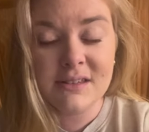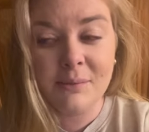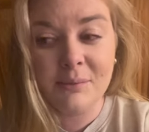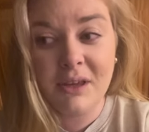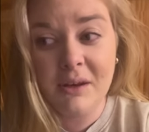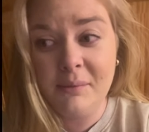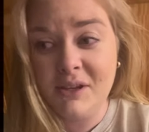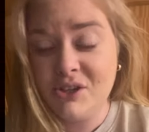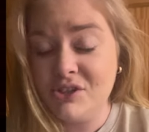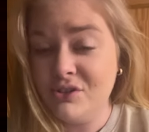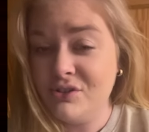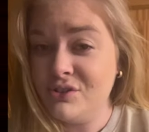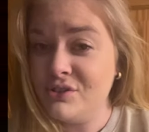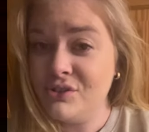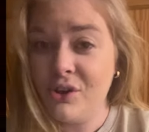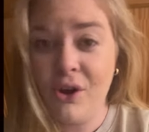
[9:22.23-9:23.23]
I'm going to miss you
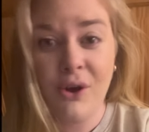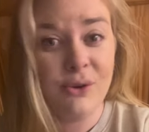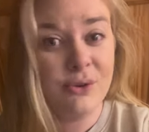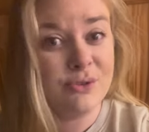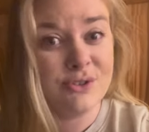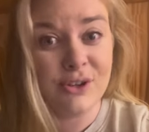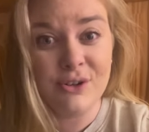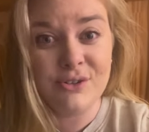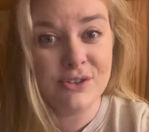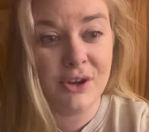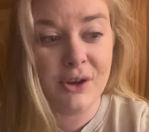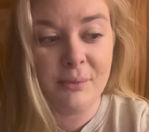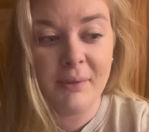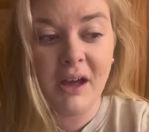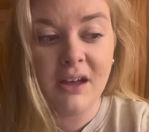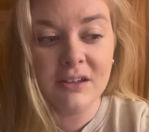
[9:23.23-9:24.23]
so, so, so
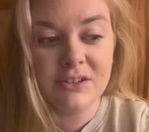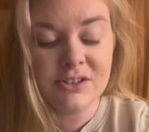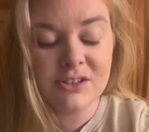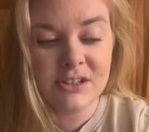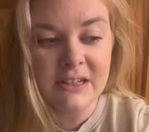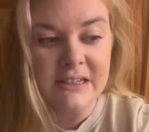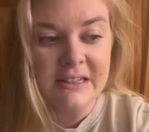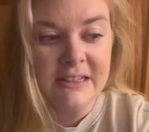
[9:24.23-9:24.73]
much.